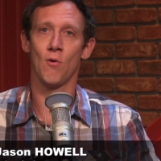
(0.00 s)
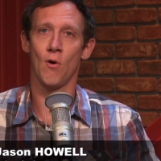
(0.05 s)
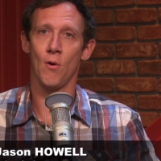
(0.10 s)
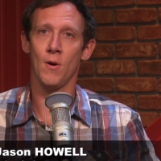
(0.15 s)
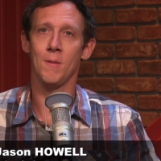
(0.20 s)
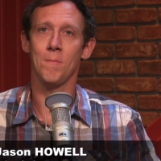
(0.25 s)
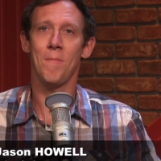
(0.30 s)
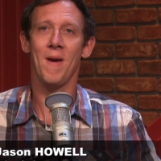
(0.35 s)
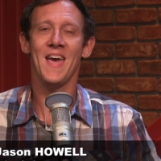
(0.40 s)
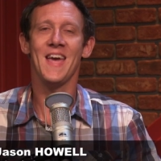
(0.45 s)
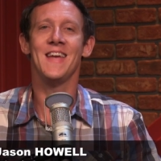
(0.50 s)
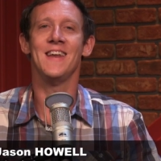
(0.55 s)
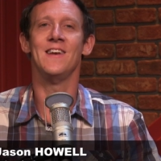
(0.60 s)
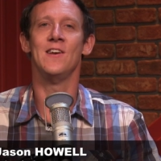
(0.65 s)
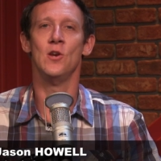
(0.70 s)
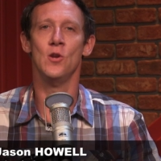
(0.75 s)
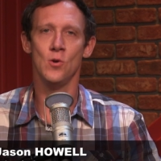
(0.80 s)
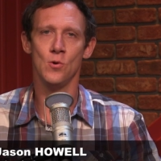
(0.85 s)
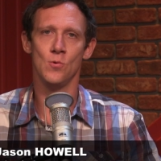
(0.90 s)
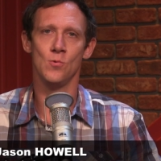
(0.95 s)
growing
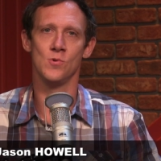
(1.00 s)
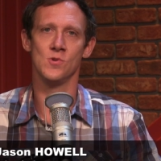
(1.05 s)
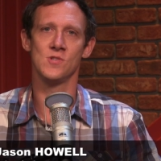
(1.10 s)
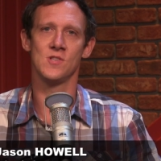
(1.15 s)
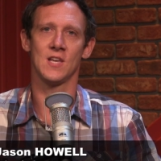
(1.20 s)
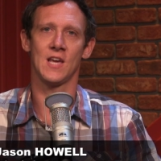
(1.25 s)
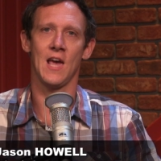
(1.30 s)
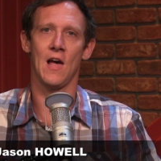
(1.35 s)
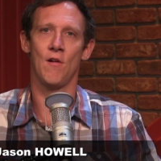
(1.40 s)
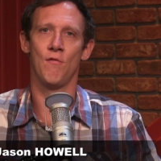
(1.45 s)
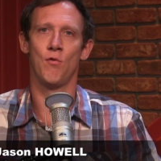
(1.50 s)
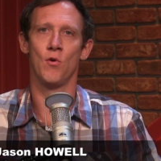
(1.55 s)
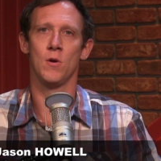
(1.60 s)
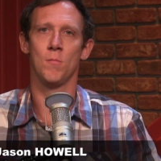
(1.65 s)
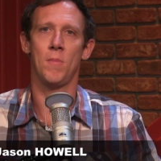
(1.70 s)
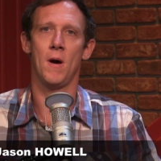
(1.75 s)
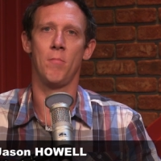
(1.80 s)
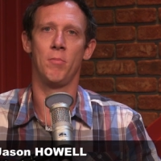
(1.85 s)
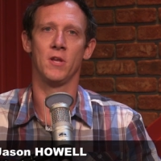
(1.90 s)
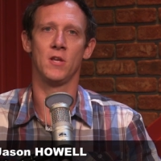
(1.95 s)
pain news, the
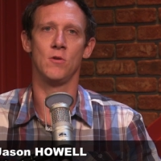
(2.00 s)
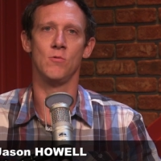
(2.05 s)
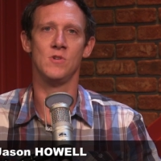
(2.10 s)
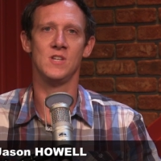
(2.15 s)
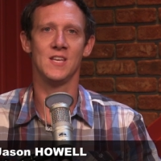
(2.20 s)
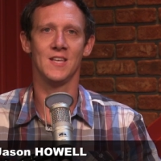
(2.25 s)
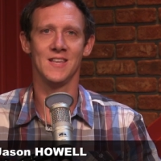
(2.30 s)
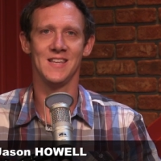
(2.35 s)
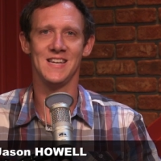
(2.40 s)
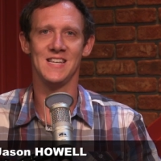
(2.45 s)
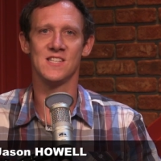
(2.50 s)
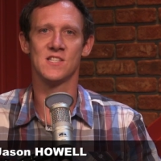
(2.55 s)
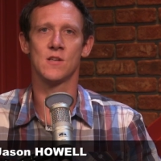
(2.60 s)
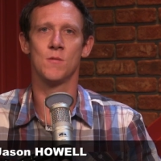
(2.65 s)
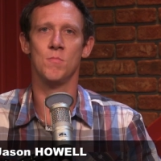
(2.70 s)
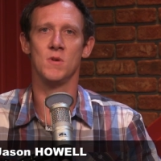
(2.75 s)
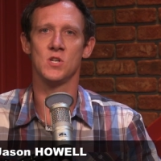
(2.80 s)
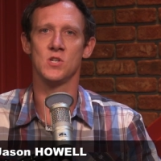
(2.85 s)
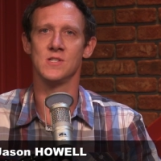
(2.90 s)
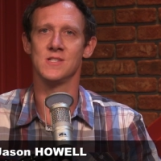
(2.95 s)
California Public Utilities
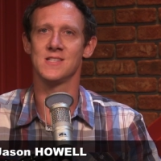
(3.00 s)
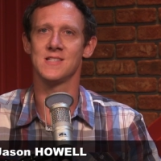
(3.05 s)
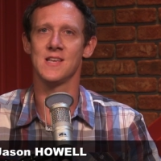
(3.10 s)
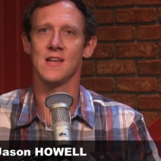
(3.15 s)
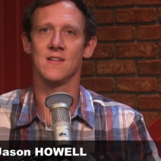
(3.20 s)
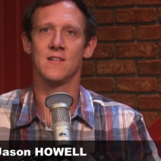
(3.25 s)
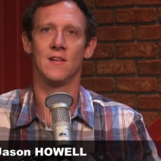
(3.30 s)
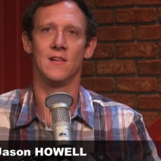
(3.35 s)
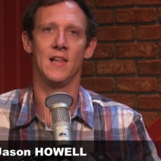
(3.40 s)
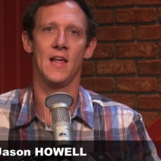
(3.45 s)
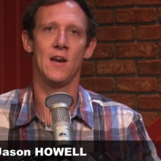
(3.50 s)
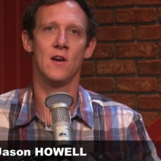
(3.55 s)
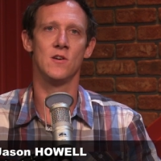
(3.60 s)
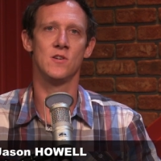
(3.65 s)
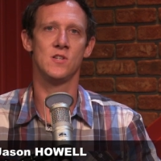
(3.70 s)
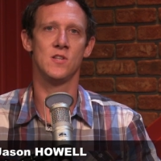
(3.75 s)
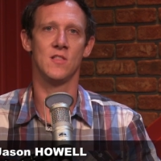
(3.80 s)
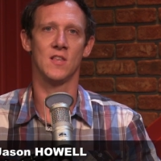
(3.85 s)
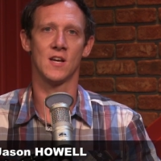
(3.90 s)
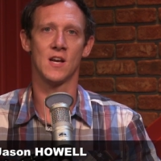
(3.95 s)
Commission sent a letter
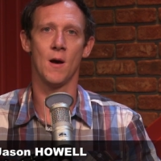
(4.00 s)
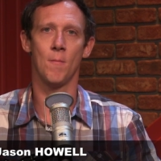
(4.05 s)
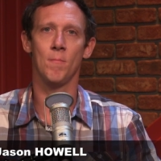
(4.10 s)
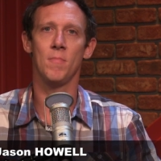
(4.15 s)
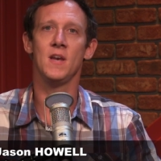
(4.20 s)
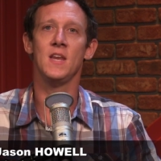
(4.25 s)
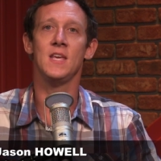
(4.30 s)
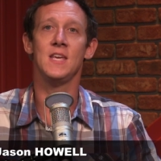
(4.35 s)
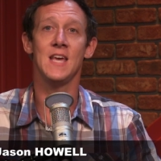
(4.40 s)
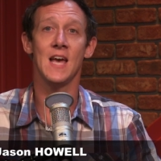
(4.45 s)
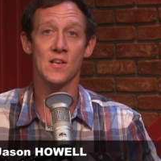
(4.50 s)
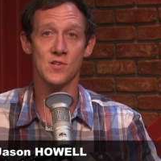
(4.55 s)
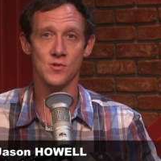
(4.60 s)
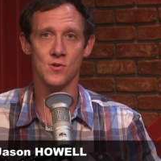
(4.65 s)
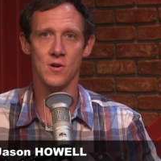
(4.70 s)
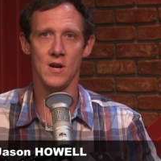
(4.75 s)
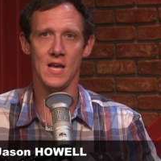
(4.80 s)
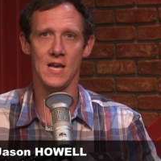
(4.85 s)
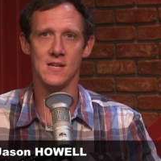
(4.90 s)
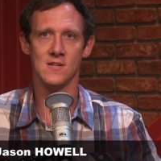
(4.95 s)
to the company
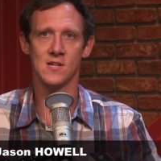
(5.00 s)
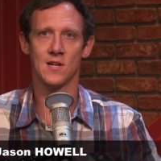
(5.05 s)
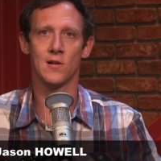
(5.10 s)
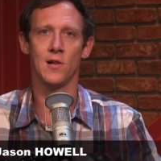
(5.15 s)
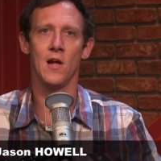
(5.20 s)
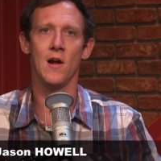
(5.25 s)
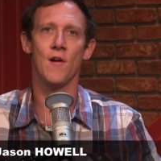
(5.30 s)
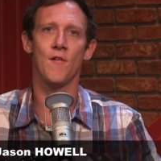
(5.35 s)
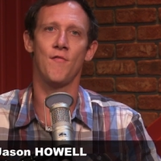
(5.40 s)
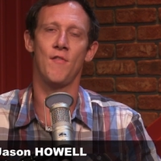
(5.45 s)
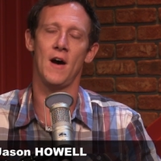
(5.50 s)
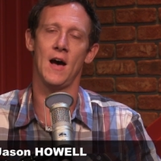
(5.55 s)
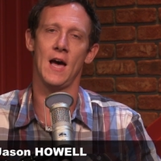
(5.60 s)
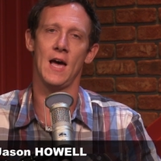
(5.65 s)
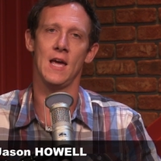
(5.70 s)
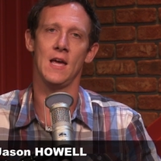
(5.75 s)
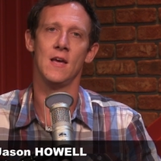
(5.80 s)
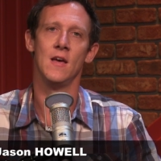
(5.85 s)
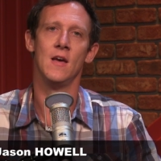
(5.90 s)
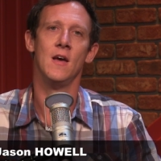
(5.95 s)
yesterday to
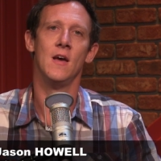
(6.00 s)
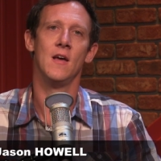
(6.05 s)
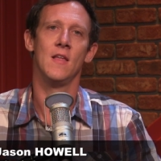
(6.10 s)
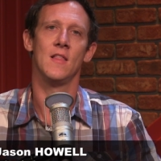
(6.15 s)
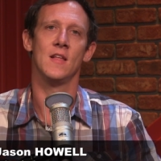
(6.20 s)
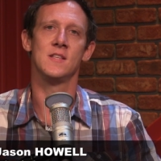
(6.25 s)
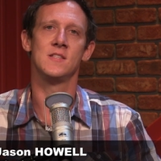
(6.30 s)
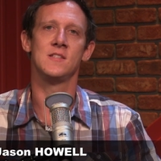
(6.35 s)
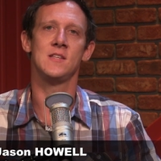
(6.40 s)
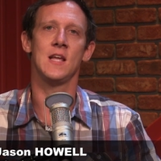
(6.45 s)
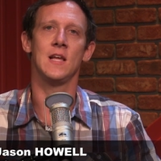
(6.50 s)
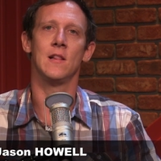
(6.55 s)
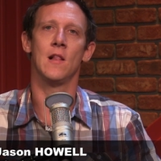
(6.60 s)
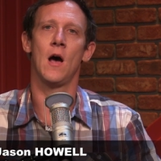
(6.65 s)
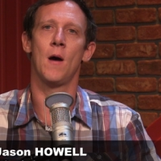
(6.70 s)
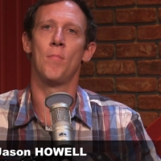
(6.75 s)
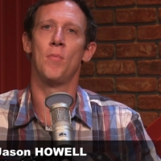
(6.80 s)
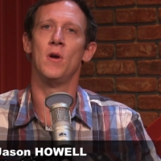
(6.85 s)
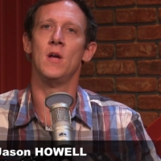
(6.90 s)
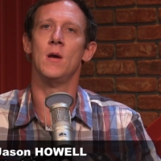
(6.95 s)
clarify that state
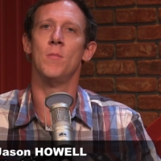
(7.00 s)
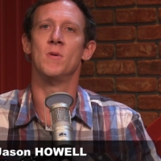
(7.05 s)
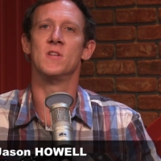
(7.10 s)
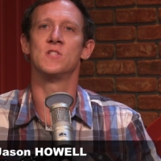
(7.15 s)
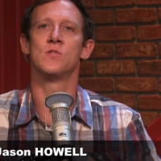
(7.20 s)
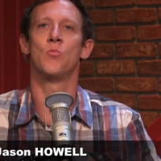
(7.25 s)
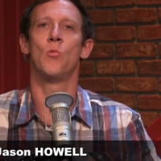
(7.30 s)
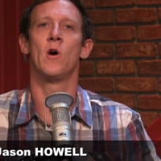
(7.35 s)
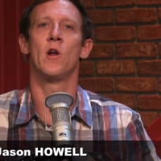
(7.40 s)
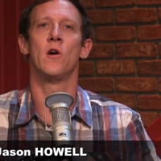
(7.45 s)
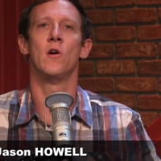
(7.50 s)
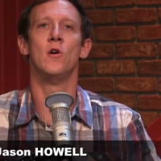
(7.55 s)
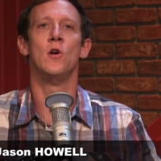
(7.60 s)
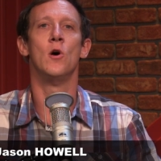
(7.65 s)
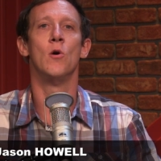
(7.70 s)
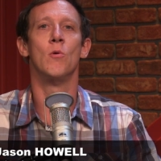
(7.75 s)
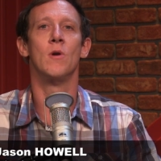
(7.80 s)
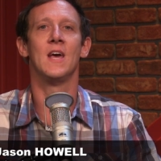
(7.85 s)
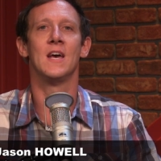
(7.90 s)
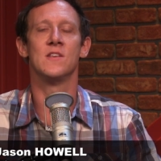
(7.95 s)
law prohibits what are
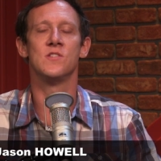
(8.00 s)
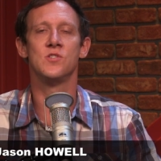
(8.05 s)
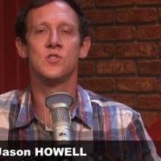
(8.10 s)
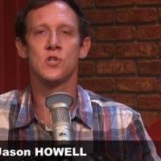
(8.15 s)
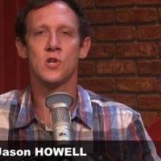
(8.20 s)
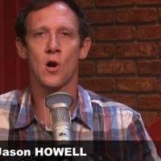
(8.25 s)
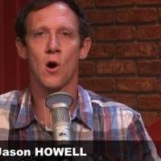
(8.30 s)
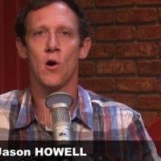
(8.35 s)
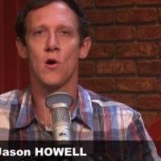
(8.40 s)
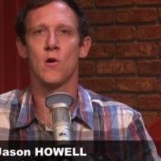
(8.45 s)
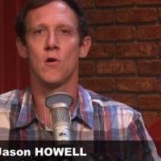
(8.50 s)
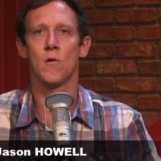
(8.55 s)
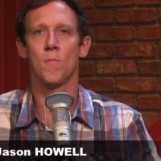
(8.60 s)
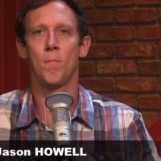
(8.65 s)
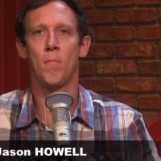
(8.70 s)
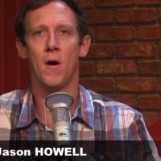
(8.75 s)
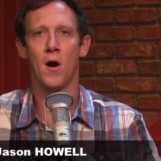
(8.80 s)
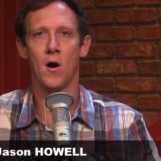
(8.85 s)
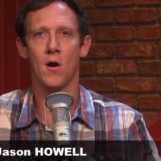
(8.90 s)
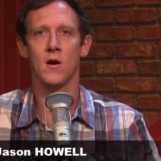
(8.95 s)
known as charter
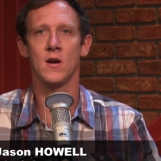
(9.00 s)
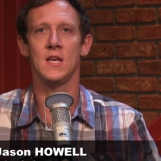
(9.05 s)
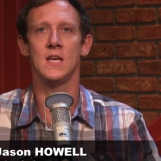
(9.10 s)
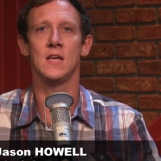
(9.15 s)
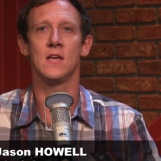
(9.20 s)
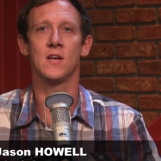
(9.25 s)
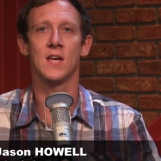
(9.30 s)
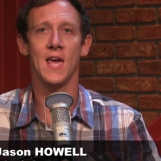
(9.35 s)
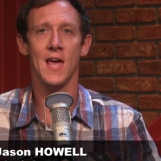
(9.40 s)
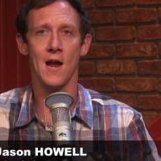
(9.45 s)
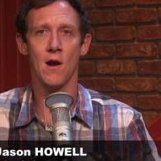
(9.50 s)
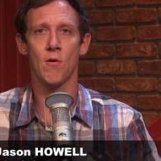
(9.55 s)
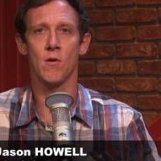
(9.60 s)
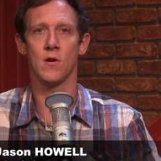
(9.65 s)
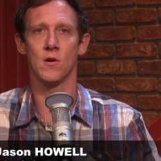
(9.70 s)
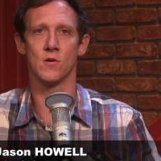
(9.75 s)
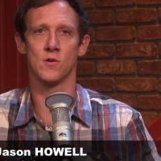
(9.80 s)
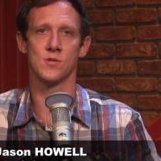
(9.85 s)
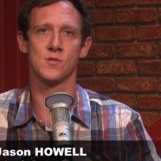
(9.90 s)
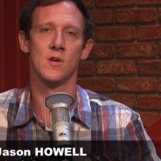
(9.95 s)
party
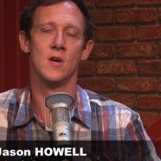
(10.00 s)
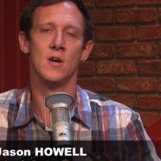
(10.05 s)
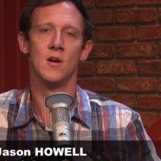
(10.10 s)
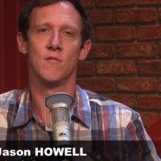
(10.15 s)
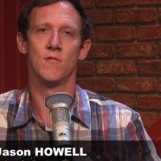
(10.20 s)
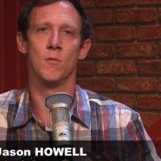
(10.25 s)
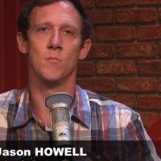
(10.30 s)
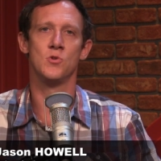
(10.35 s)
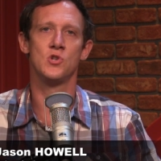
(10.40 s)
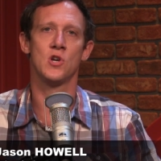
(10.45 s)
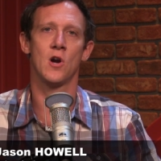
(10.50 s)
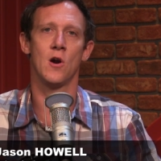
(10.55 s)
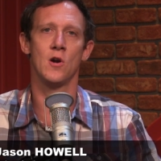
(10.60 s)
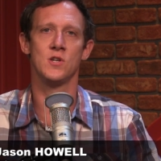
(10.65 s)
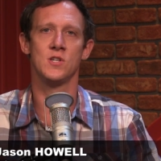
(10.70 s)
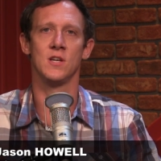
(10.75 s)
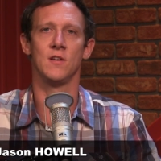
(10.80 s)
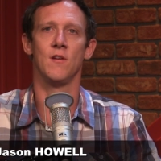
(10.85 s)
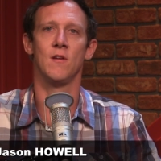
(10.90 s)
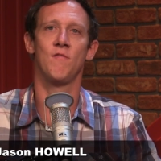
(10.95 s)
carriers from
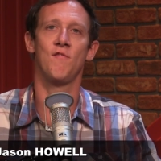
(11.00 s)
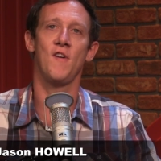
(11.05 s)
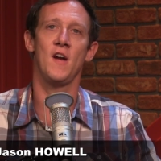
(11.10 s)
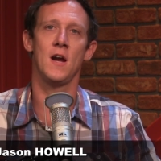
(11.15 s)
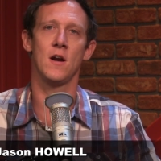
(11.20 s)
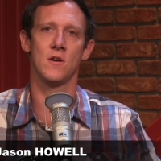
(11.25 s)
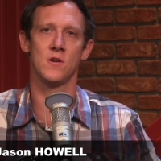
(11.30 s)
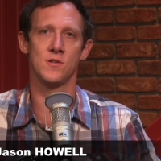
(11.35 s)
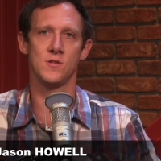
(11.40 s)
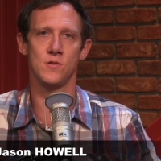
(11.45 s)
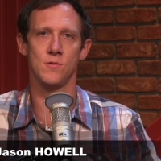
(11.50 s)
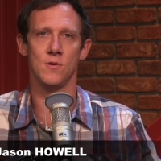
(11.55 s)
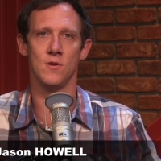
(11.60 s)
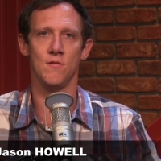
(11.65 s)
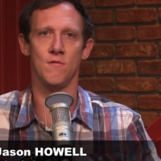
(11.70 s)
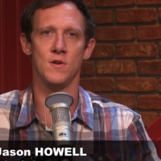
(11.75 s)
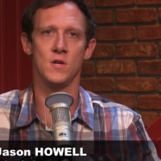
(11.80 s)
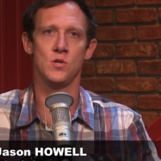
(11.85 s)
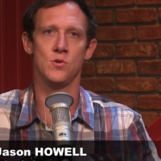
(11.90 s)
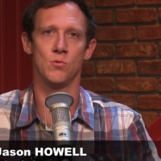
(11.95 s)
charging fares to
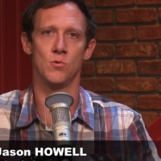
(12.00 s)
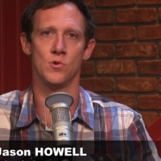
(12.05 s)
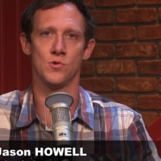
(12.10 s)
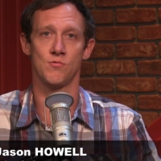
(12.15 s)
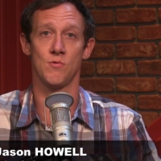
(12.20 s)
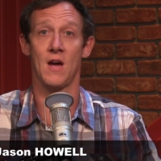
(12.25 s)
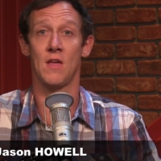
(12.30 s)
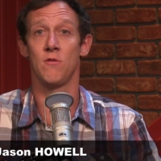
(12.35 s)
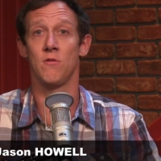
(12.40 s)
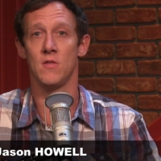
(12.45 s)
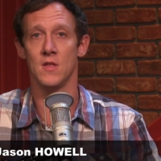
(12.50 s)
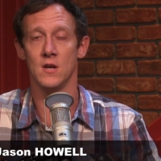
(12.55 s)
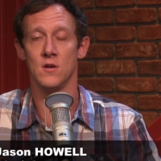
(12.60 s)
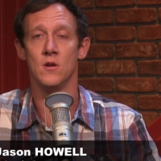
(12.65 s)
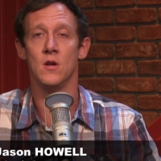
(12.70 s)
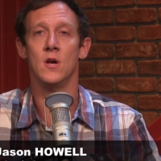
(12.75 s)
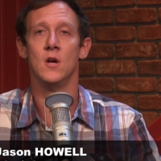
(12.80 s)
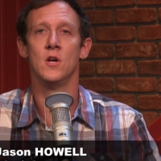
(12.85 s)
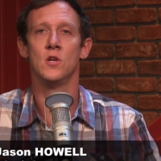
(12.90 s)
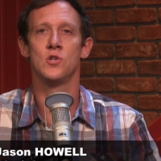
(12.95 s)
individuals rather
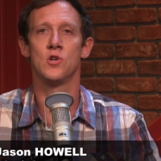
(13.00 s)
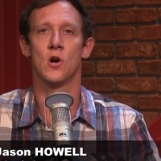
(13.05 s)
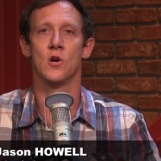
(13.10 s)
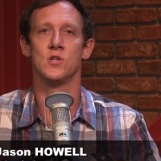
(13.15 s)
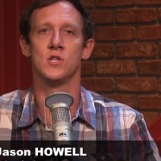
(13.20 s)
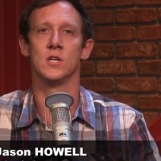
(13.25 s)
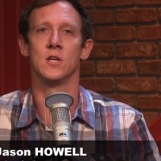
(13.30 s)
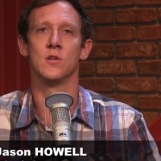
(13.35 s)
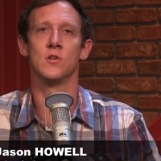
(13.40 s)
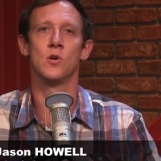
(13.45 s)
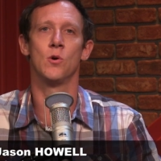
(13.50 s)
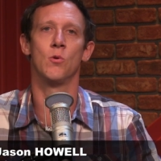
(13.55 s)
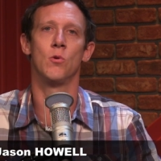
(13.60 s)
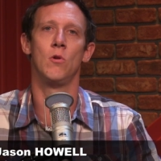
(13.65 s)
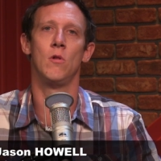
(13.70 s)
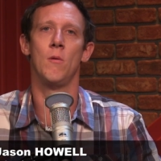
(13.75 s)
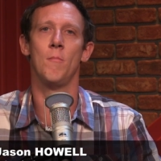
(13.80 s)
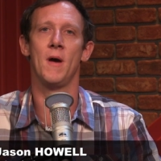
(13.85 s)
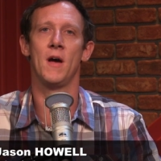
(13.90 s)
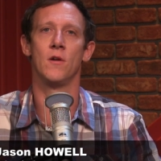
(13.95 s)
than charging a
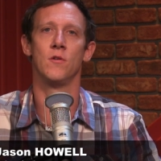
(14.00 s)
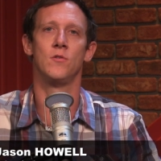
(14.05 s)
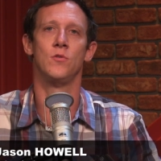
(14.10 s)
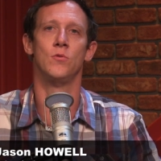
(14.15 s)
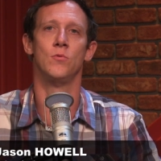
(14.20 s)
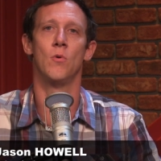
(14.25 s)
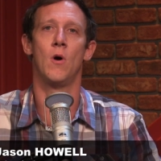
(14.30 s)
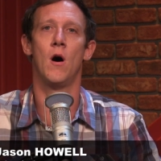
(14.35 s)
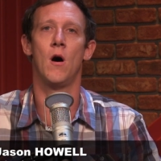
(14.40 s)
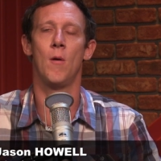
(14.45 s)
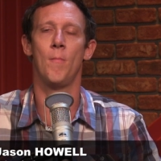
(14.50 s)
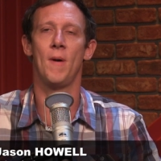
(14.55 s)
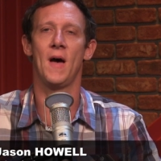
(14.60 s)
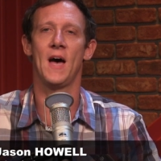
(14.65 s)
total amount to all